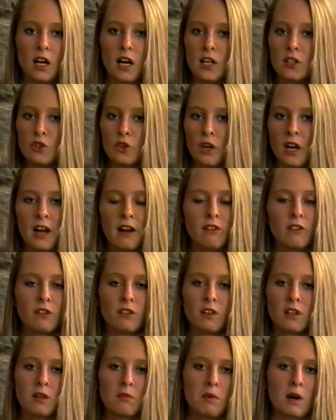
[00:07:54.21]
I enjoy
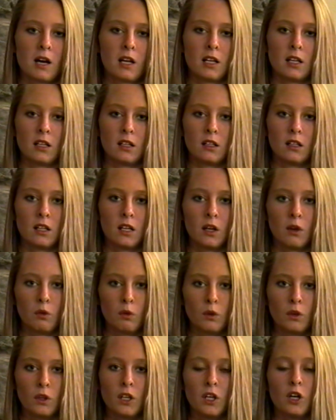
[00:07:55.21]
everything about it, and I
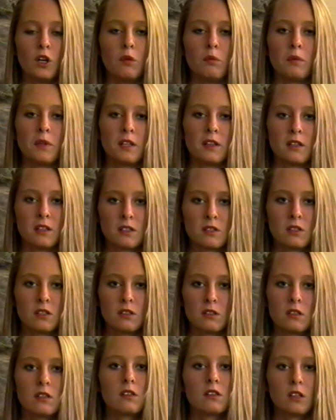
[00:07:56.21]
really hope that this
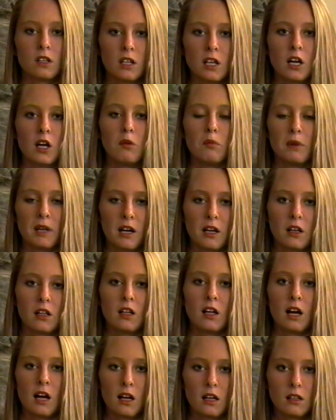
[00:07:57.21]
is going to help me out a
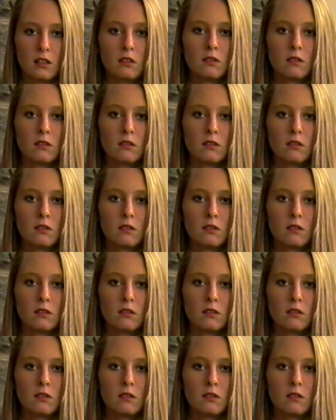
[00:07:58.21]
lot.